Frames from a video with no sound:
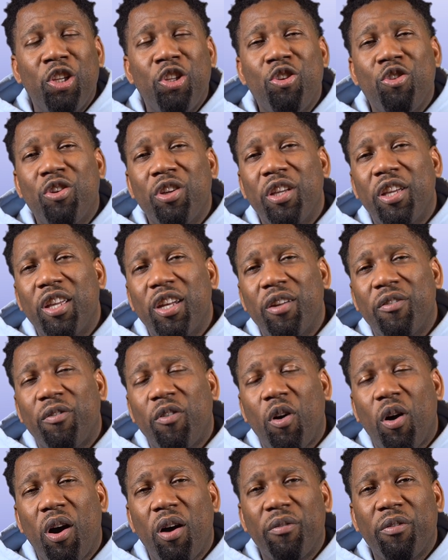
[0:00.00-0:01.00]
you can get
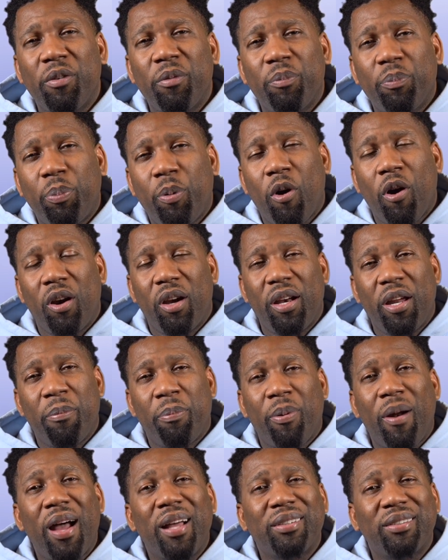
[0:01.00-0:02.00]
involved in part of their
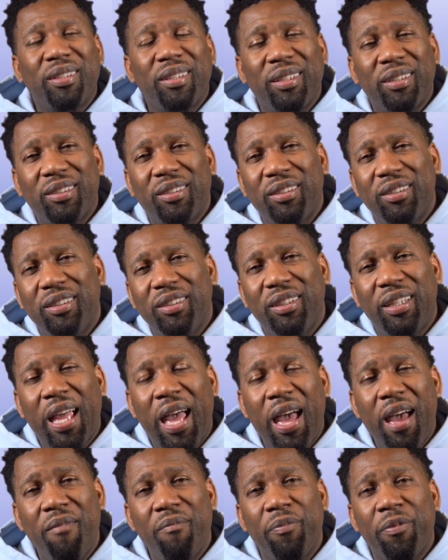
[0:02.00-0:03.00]
process
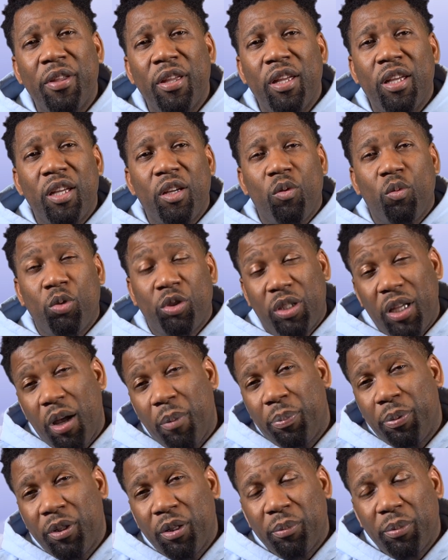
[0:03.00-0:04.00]
that was
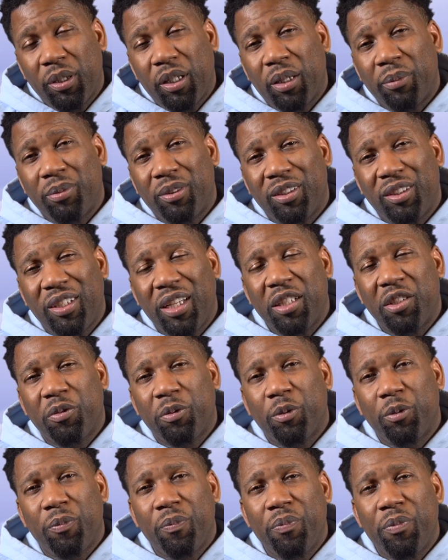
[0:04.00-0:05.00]
helping them become
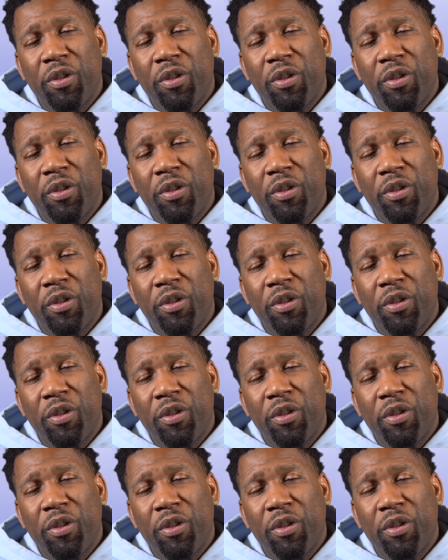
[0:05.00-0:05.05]
successful.